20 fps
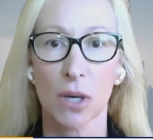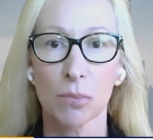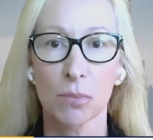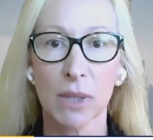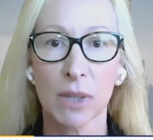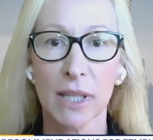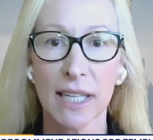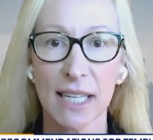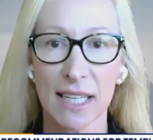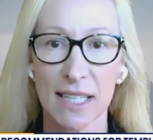know,
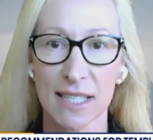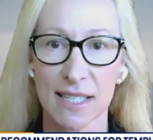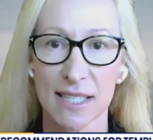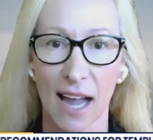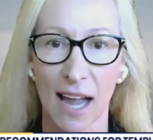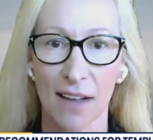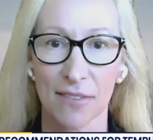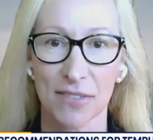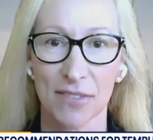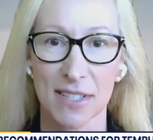completing a
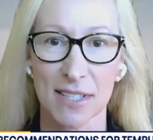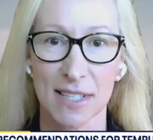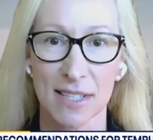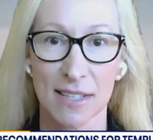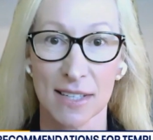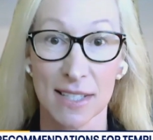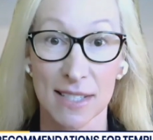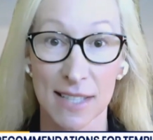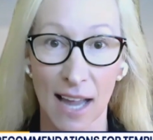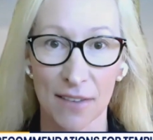staff a
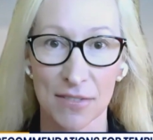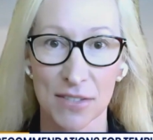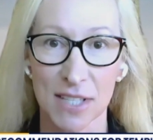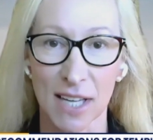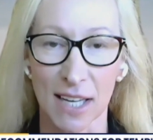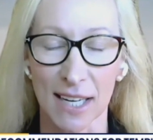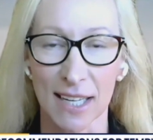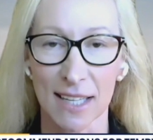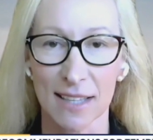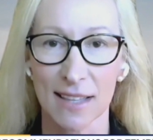staff
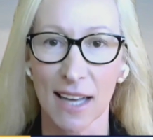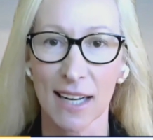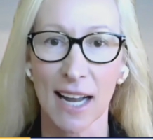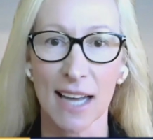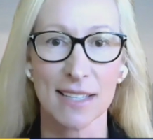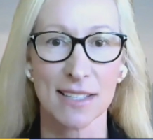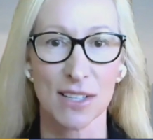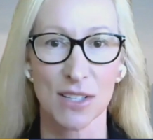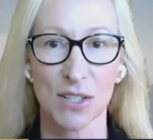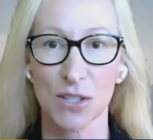study, that
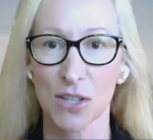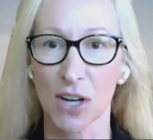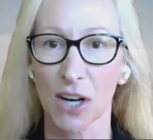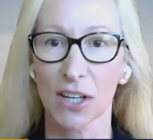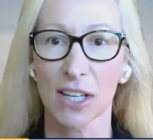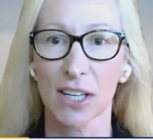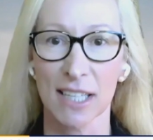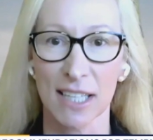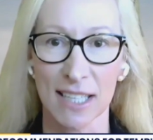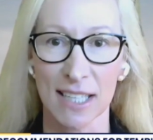has a
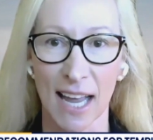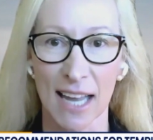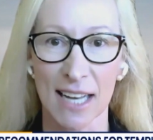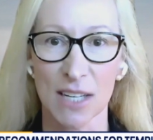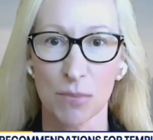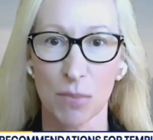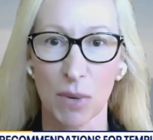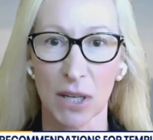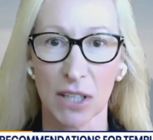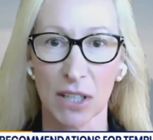start and an
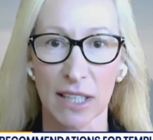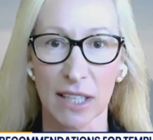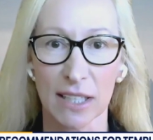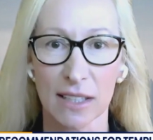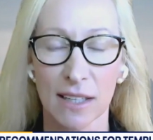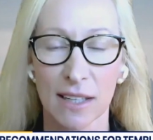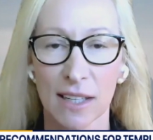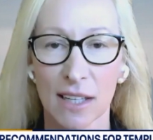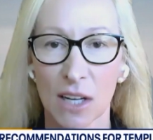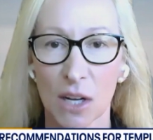end period.